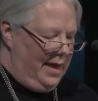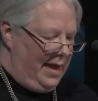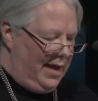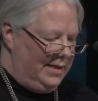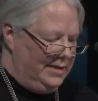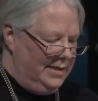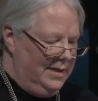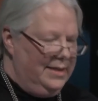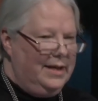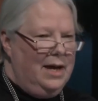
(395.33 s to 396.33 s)
as
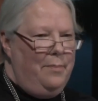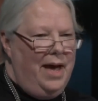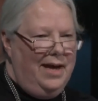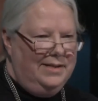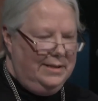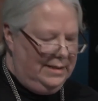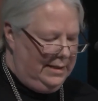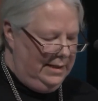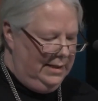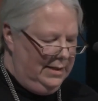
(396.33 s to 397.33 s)
the
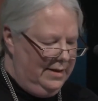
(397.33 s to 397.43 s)
capacity